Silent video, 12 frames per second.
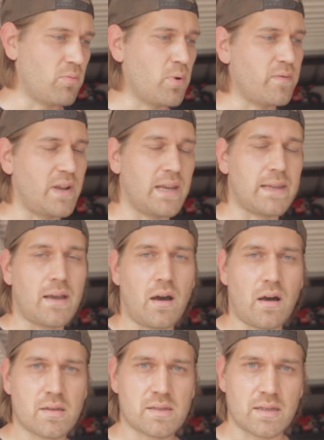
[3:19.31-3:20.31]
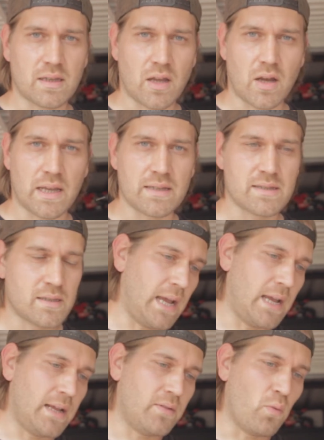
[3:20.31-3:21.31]
removing any casting lines
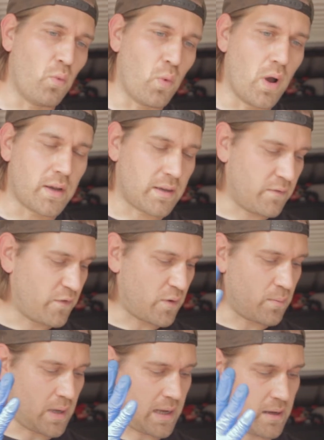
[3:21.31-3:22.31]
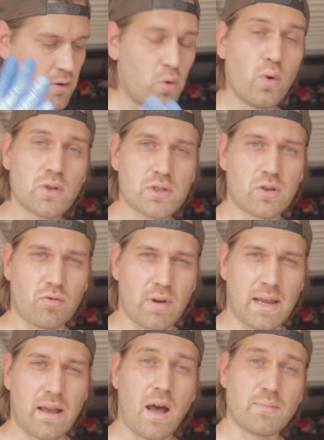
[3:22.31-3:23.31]
and working from a coarse
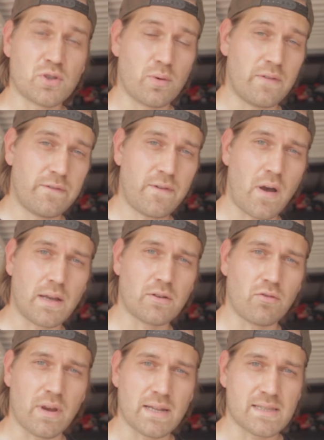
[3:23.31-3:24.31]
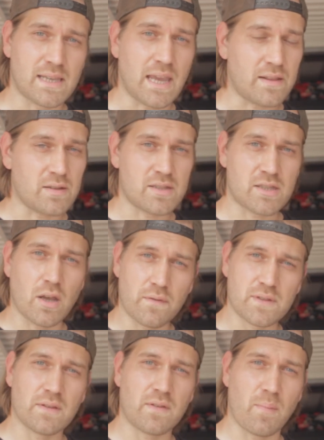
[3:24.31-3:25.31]
grit up to a fine grit to get the
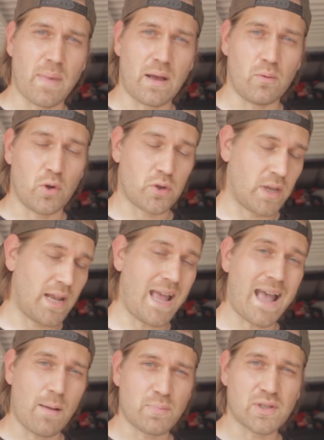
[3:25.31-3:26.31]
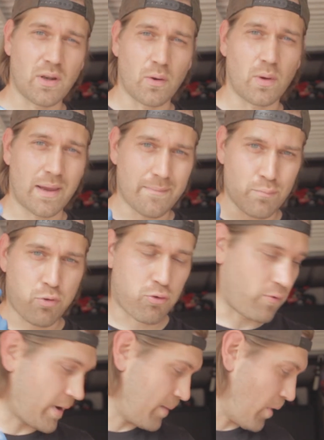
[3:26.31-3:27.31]
surface of the metal looking absolutely
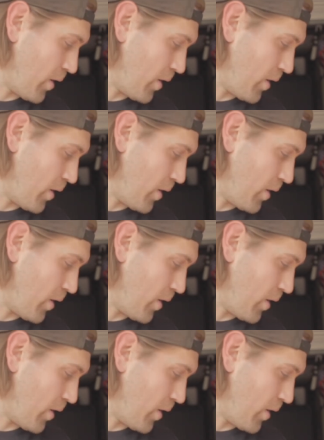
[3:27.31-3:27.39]
primo.